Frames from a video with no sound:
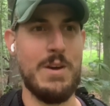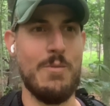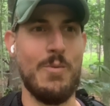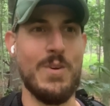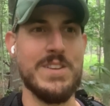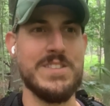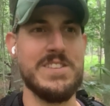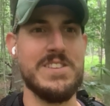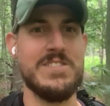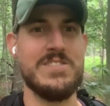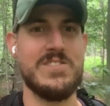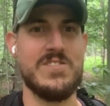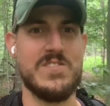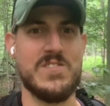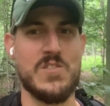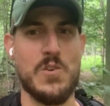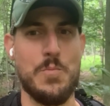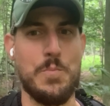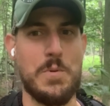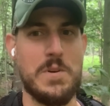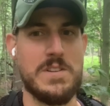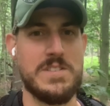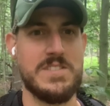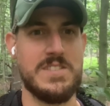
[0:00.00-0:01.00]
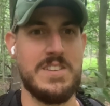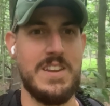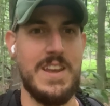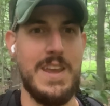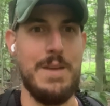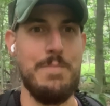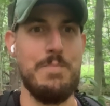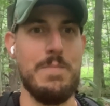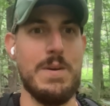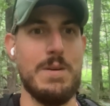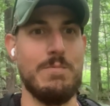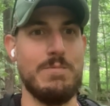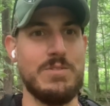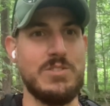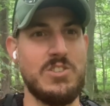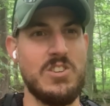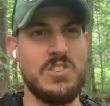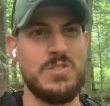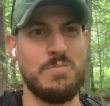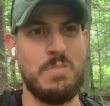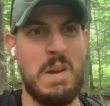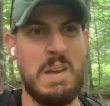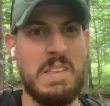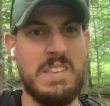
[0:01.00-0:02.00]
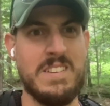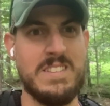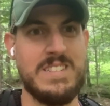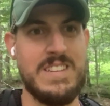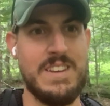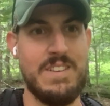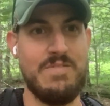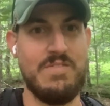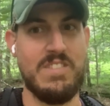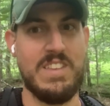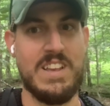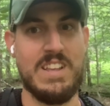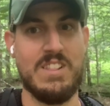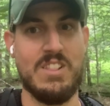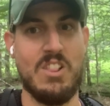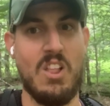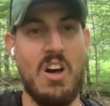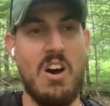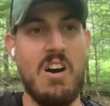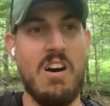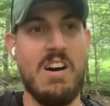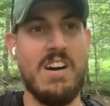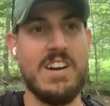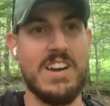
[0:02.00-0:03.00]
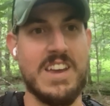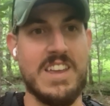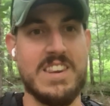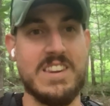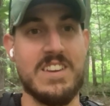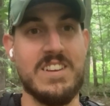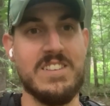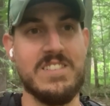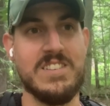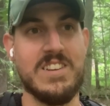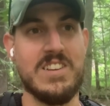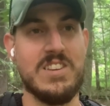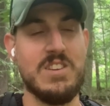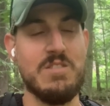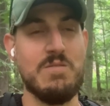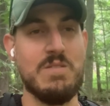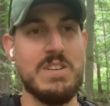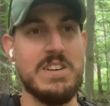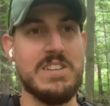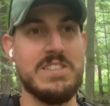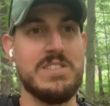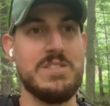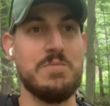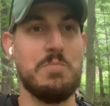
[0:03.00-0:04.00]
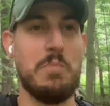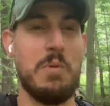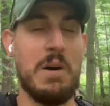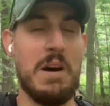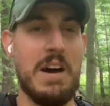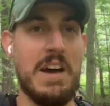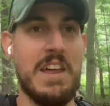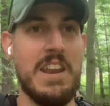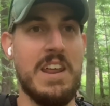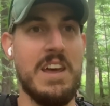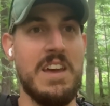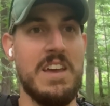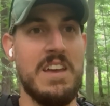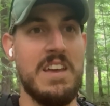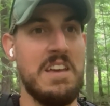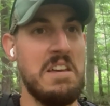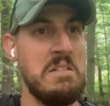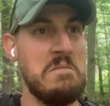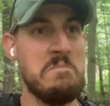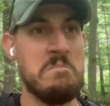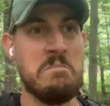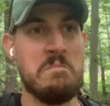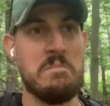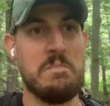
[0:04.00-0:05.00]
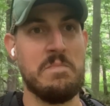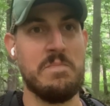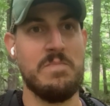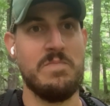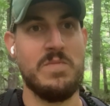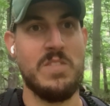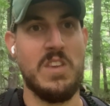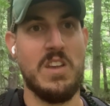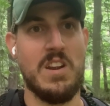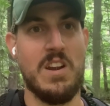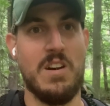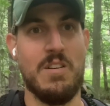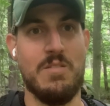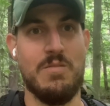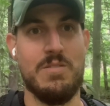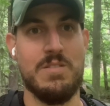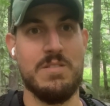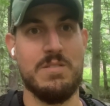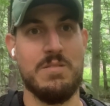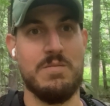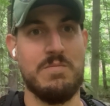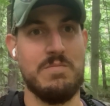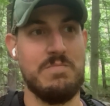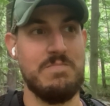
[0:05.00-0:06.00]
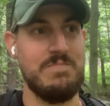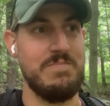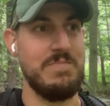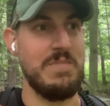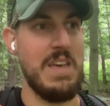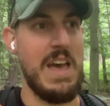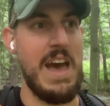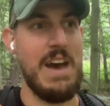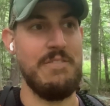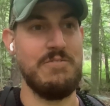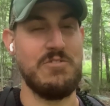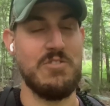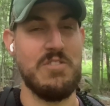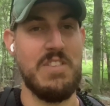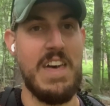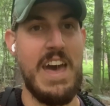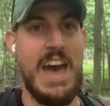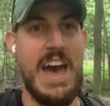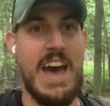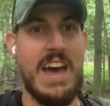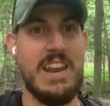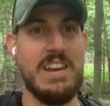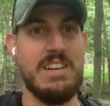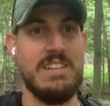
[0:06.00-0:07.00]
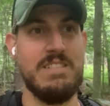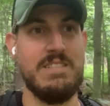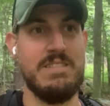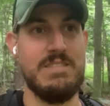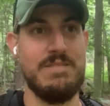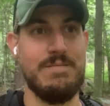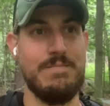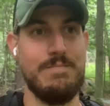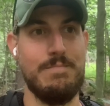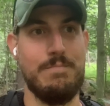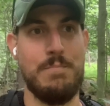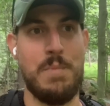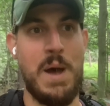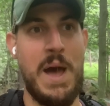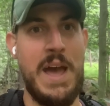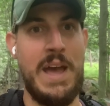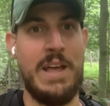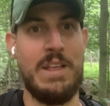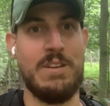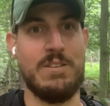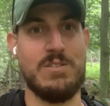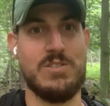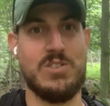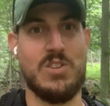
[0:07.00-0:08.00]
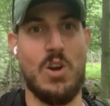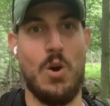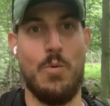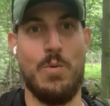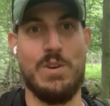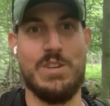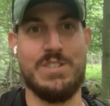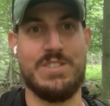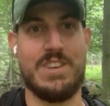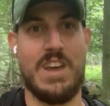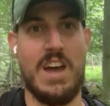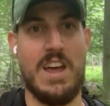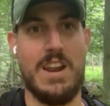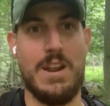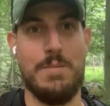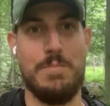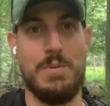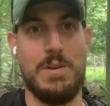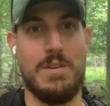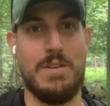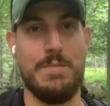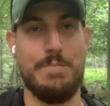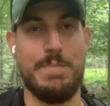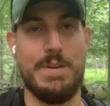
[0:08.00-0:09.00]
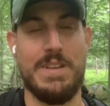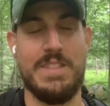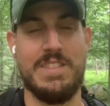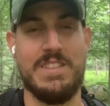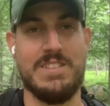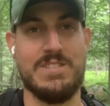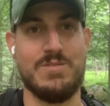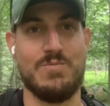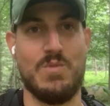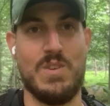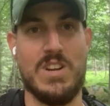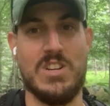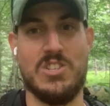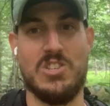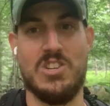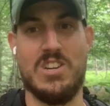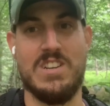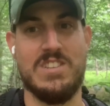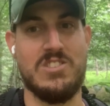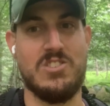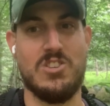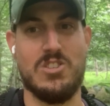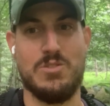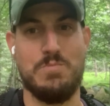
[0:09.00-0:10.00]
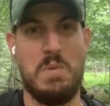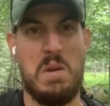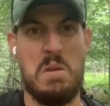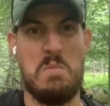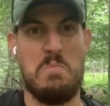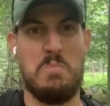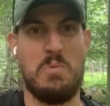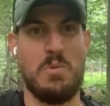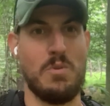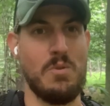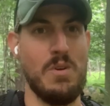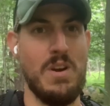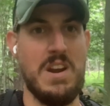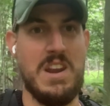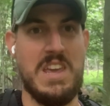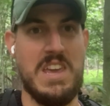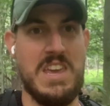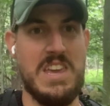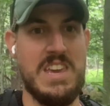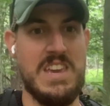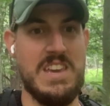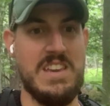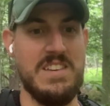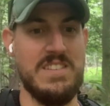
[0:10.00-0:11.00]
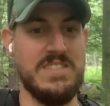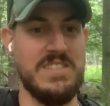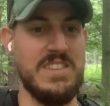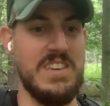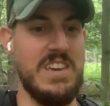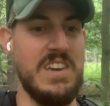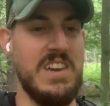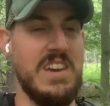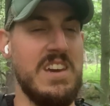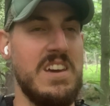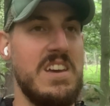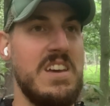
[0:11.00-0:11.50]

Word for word: It wasn't super steep, it was just relatively long and continuous, but you know, after that mile or so, we just got up here above this ridge and it's just been pretty easy